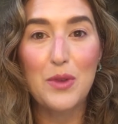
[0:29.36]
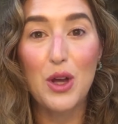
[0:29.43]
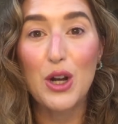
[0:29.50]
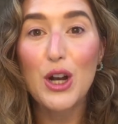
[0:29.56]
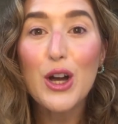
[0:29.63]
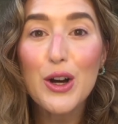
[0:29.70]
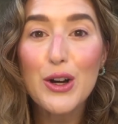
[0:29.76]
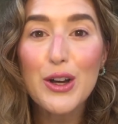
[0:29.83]

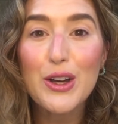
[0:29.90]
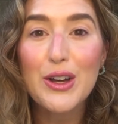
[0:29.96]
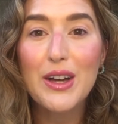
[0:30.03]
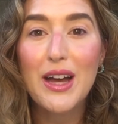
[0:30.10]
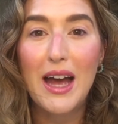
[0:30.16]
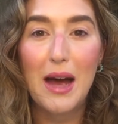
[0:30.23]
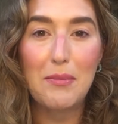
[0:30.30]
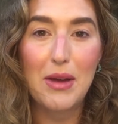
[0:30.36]
look,
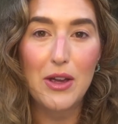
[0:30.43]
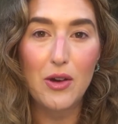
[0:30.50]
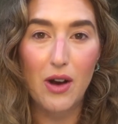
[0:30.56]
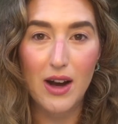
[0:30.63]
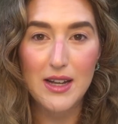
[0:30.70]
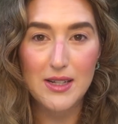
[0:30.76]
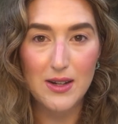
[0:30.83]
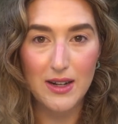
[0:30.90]
make your
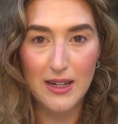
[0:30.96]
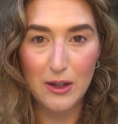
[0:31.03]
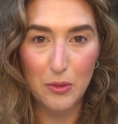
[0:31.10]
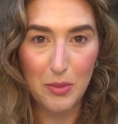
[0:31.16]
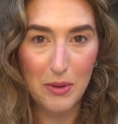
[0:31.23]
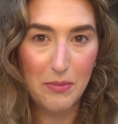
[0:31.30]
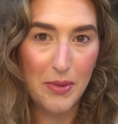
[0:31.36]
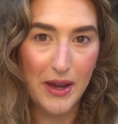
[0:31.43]
eyes look a little
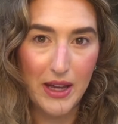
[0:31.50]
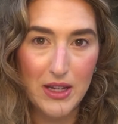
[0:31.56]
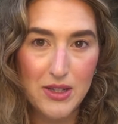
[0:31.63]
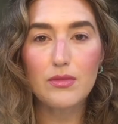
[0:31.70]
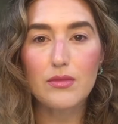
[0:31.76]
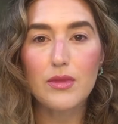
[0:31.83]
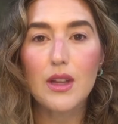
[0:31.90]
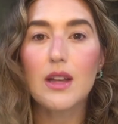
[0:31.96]
bit bigger.
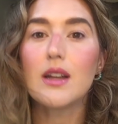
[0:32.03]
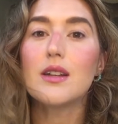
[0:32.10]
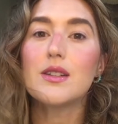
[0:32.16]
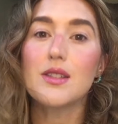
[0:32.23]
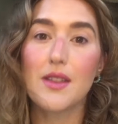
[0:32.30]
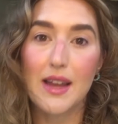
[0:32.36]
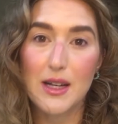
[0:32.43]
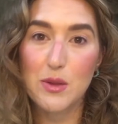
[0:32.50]

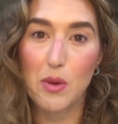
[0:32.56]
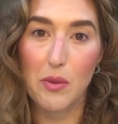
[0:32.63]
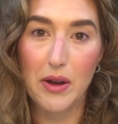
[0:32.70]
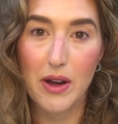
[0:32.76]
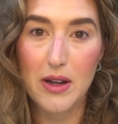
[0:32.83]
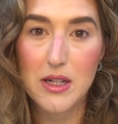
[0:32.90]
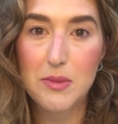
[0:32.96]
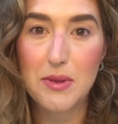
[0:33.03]
So that's what we're
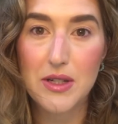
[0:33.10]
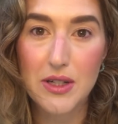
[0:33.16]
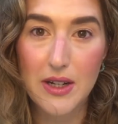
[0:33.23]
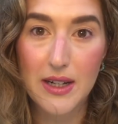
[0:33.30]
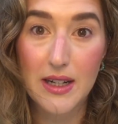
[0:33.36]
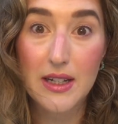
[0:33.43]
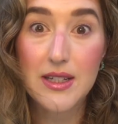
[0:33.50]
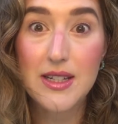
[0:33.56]
going to be
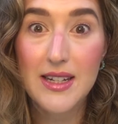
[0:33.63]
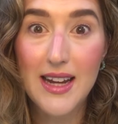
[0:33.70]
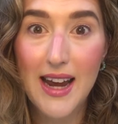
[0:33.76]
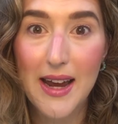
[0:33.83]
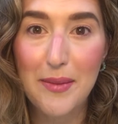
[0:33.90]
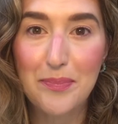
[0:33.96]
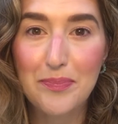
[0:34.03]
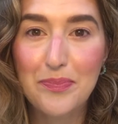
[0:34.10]
doing today.